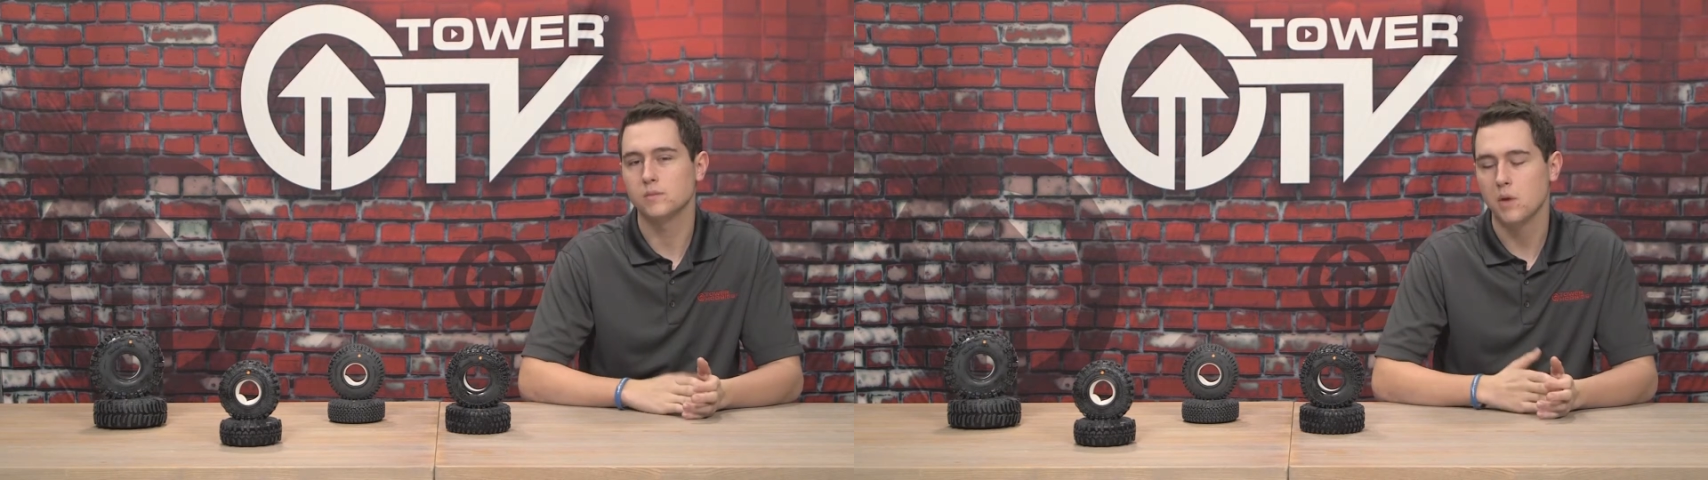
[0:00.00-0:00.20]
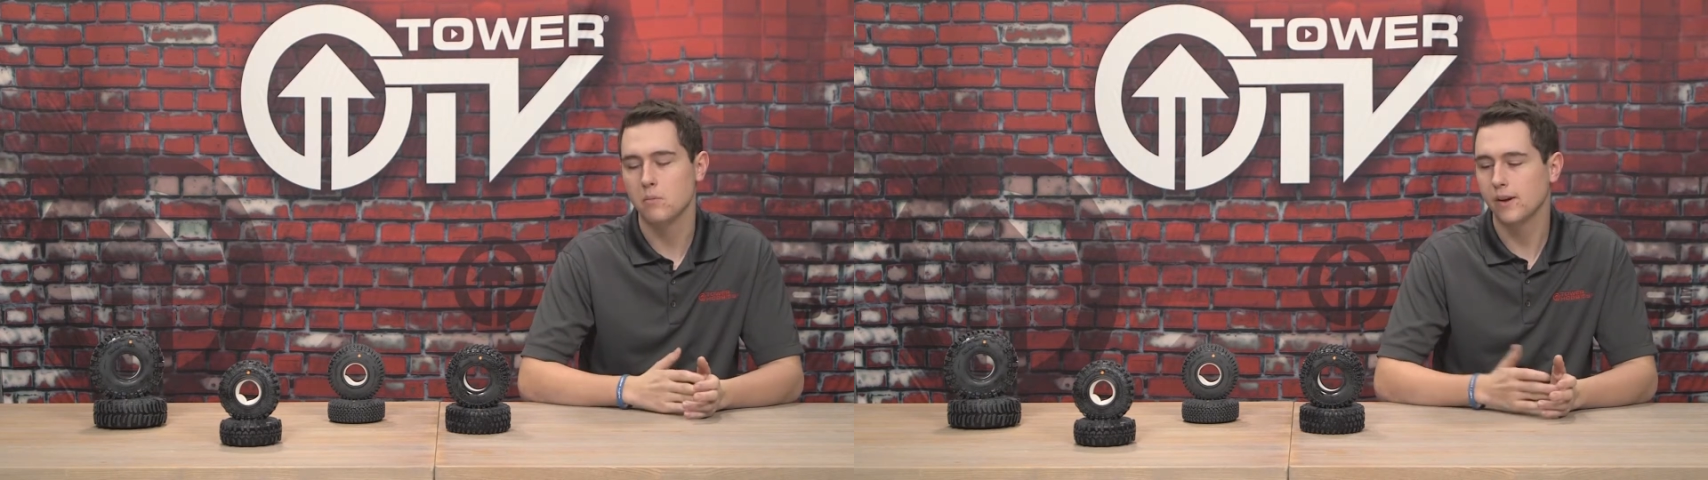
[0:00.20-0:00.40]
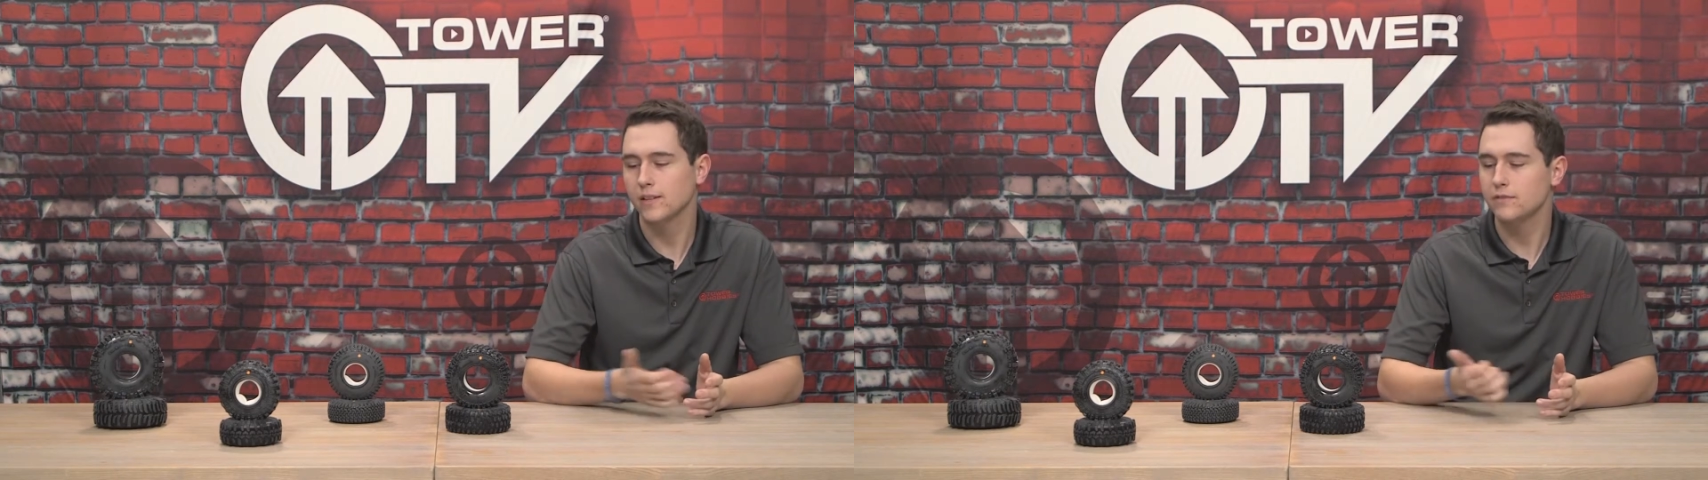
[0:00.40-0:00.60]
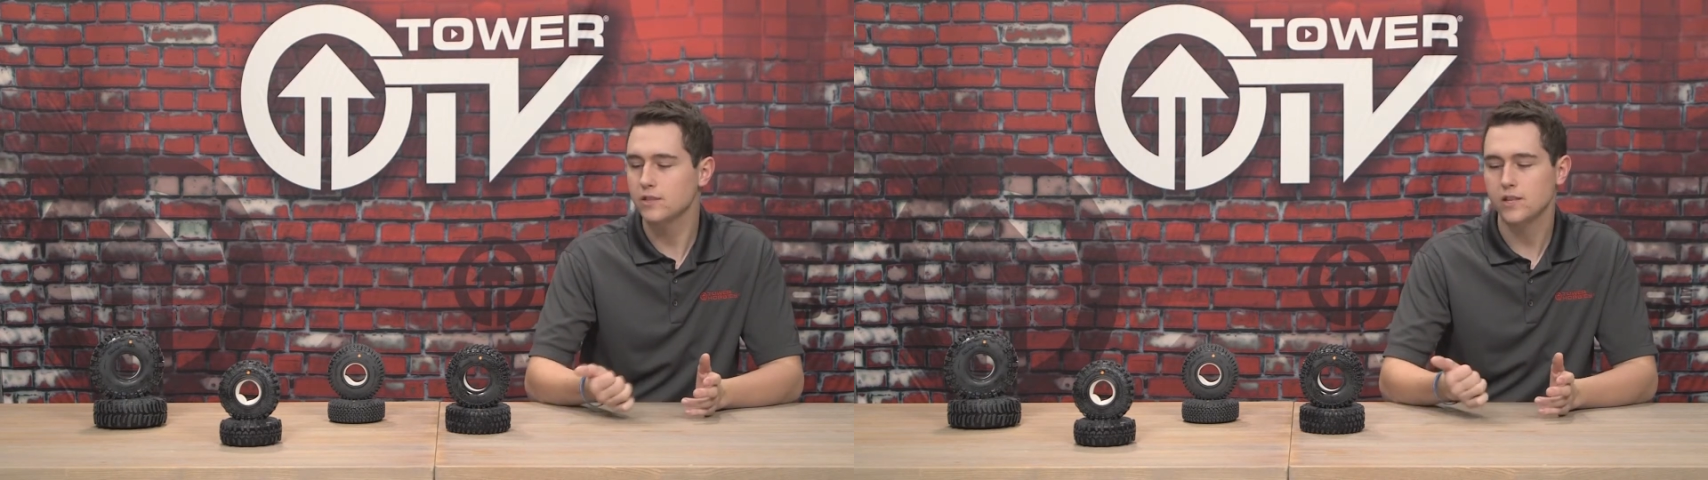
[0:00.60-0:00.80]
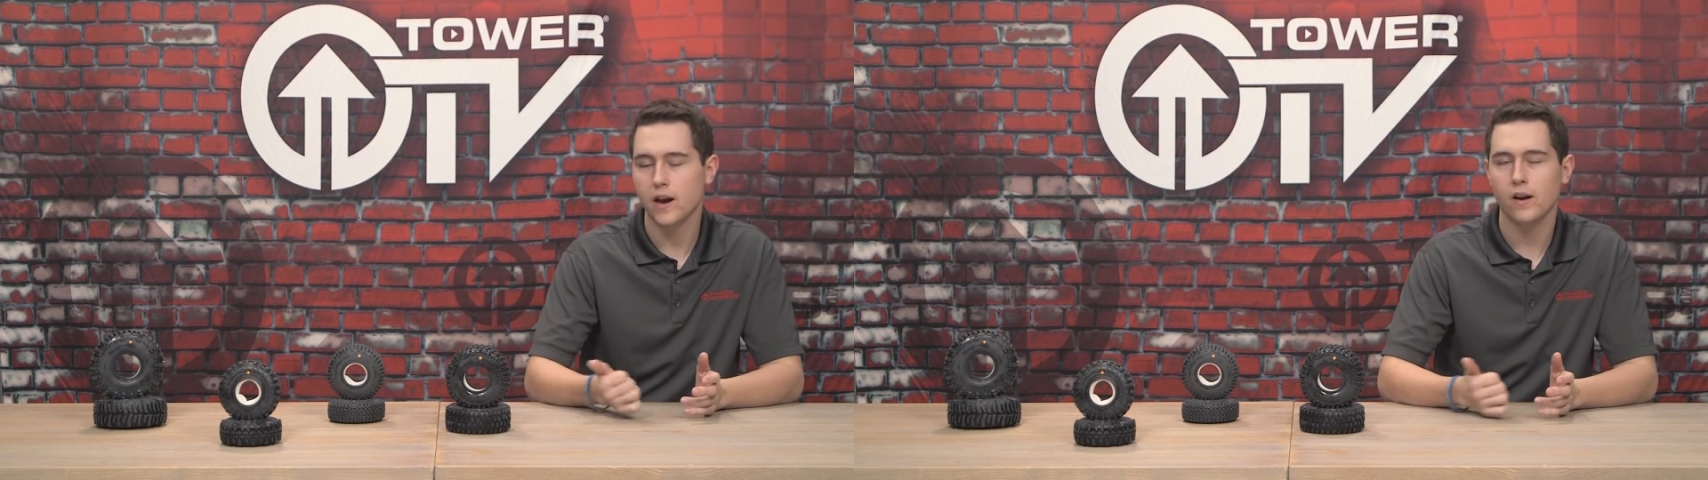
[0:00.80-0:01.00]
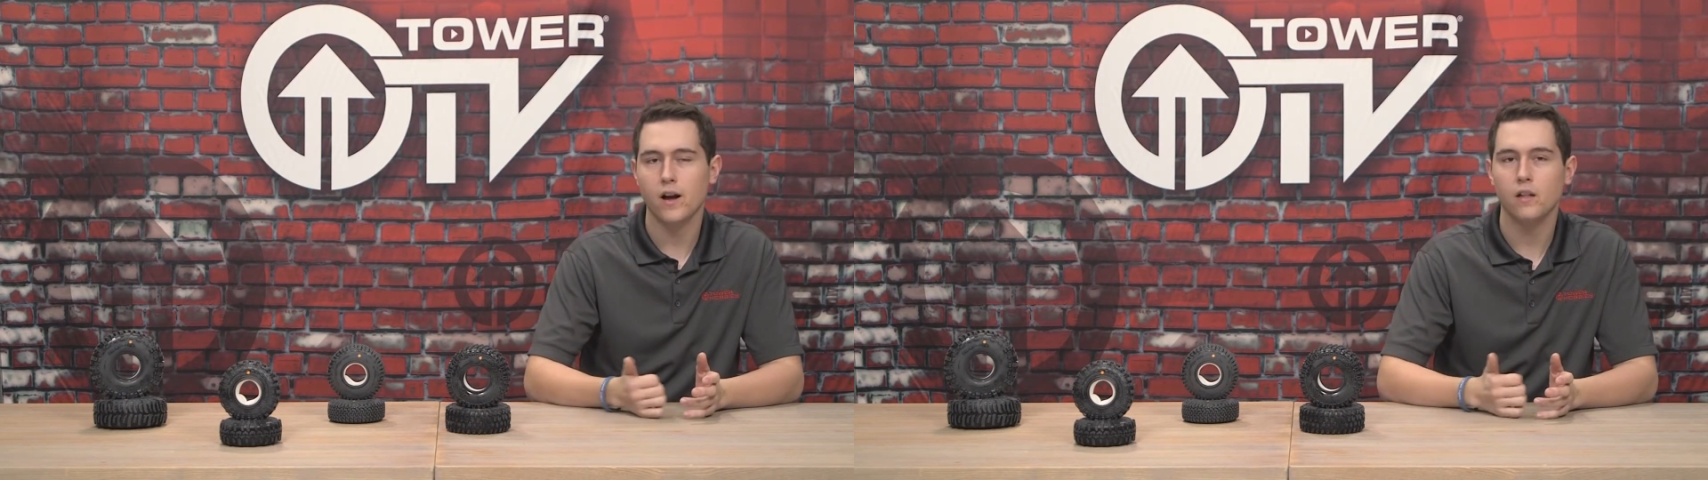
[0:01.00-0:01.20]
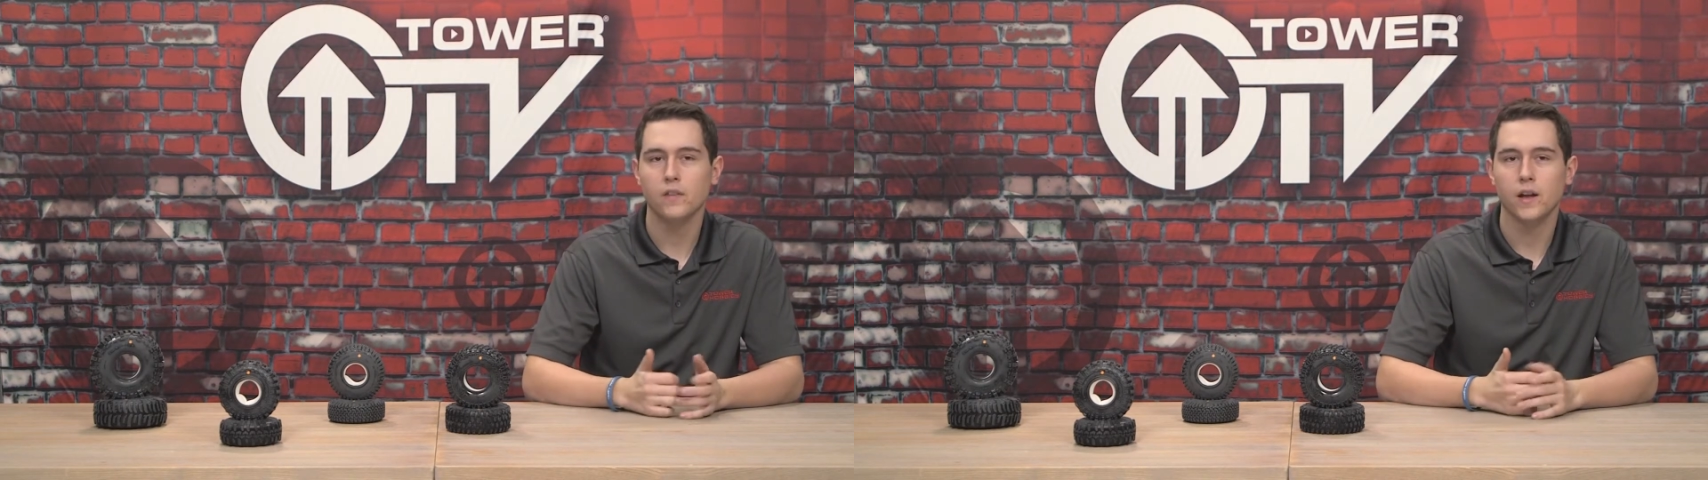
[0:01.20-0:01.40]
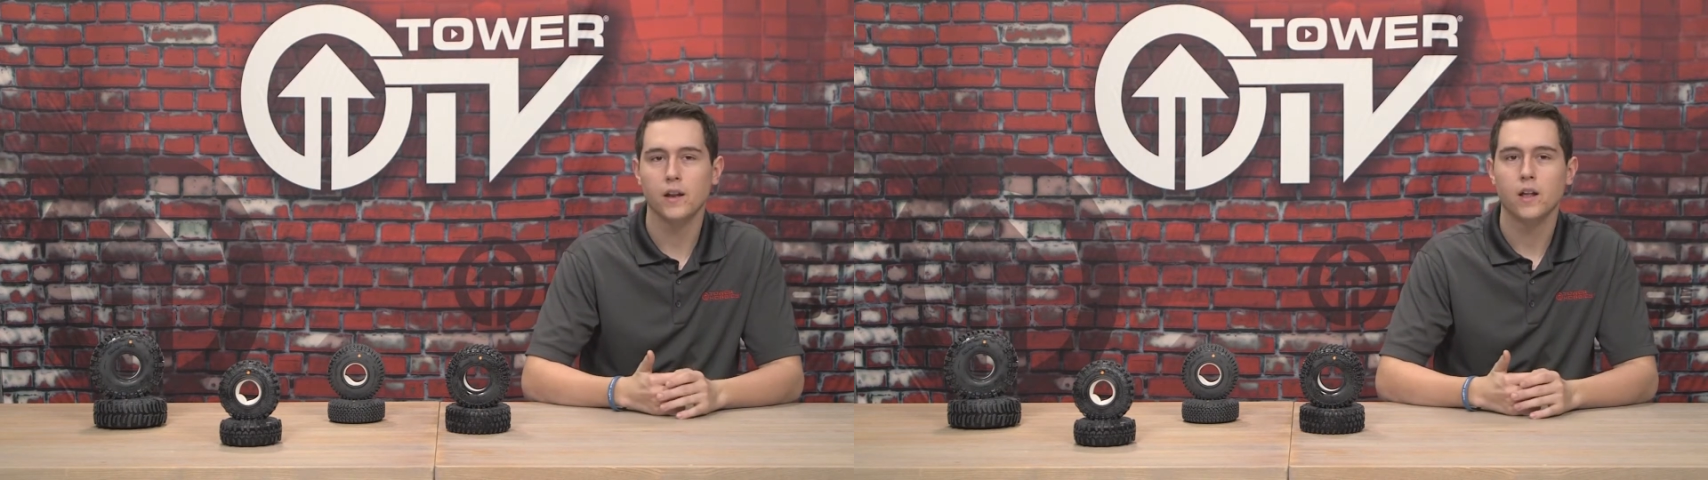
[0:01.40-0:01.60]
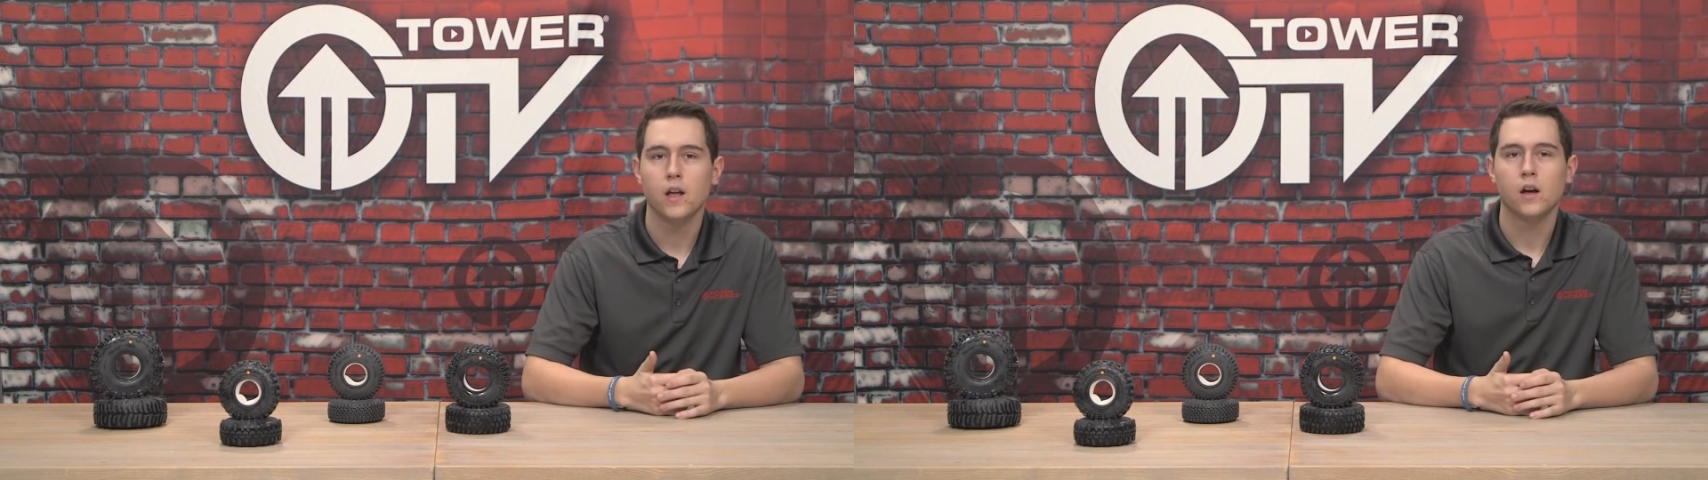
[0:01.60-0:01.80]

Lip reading: Maybe I left a tire out that